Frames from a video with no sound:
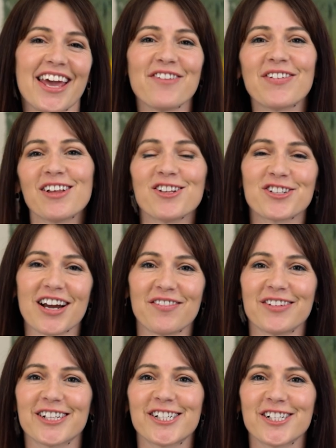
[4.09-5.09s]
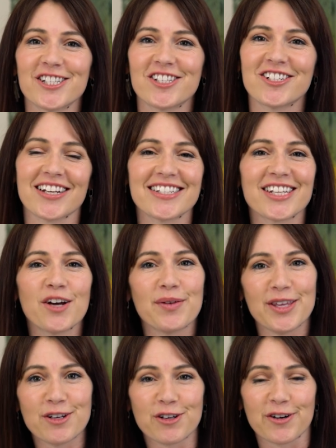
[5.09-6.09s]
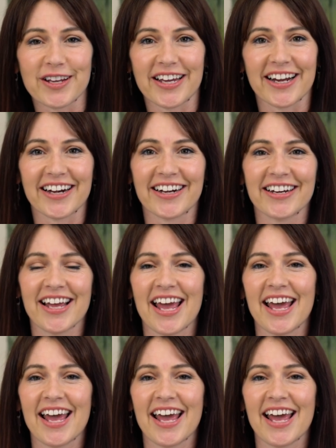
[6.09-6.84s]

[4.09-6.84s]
Hey fellow travelers, Jessica with Eagle Creek here,